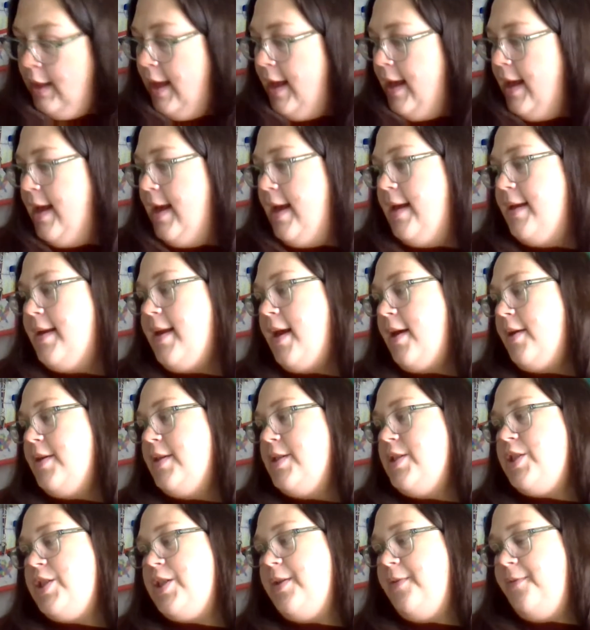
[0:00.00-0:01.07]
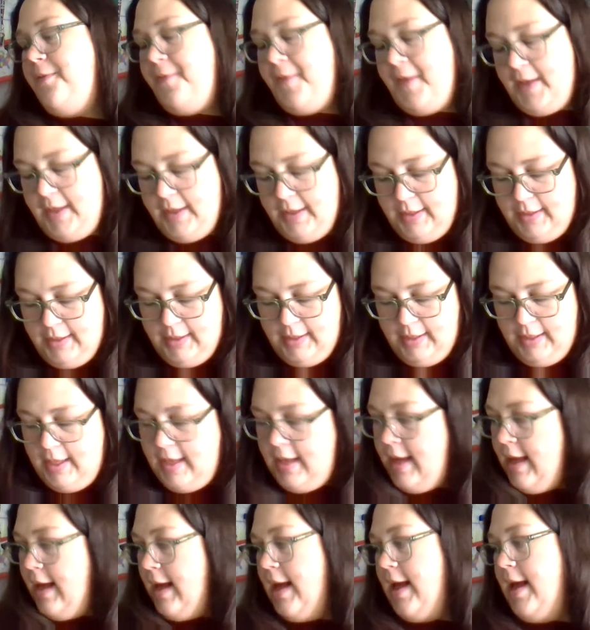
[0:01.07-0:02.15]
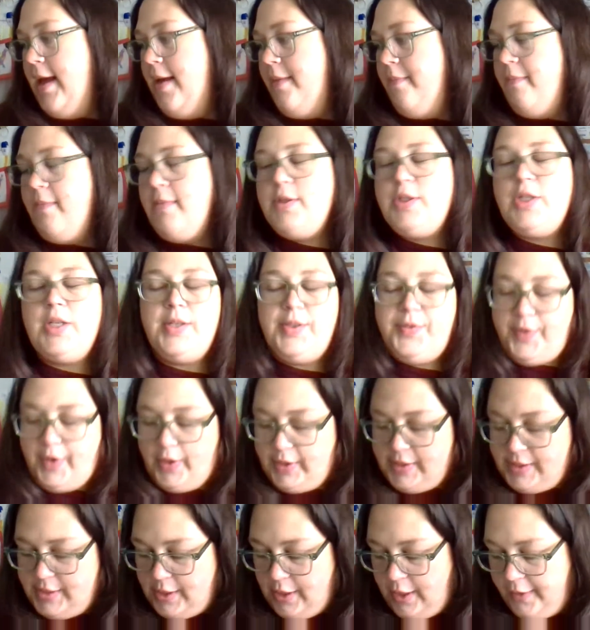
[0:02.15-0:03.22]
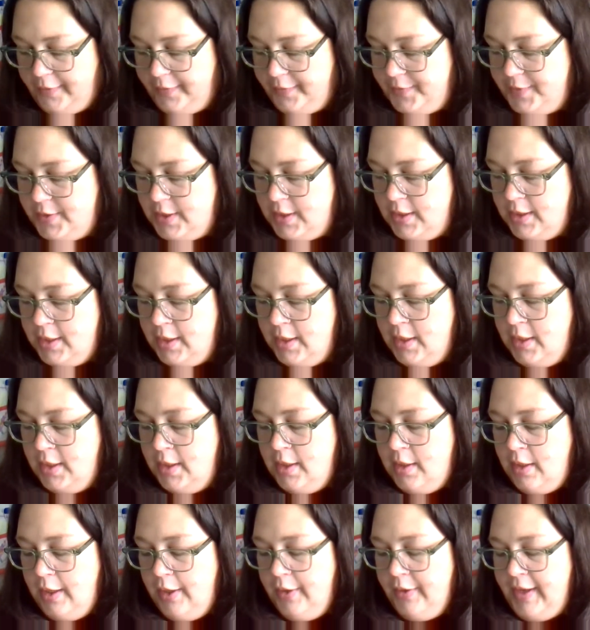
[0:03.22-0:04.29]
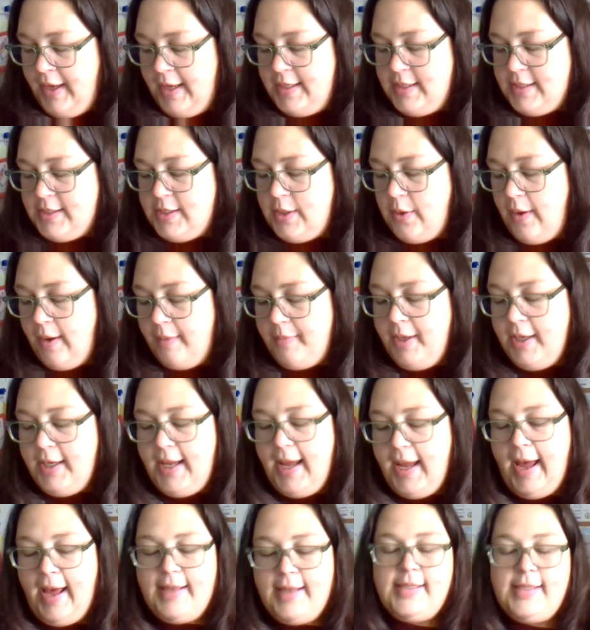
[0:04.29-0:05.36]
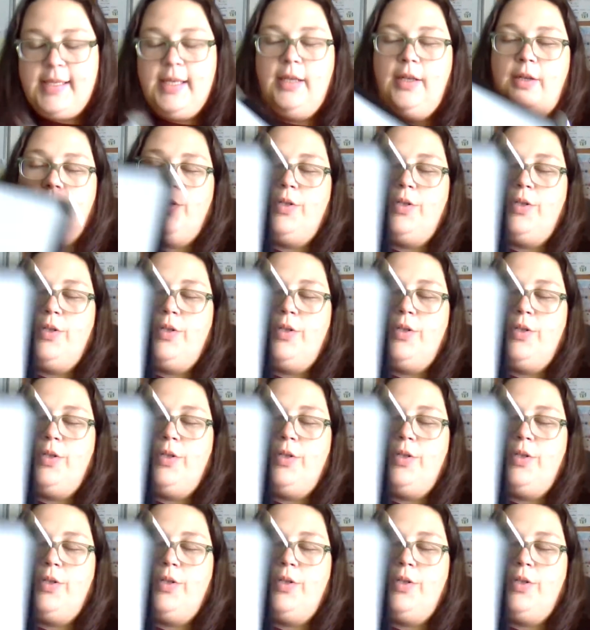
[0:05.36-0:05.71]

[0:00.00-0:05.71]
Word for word: And how does she feel? Um, she's very soft. Okay, so I'm not asking you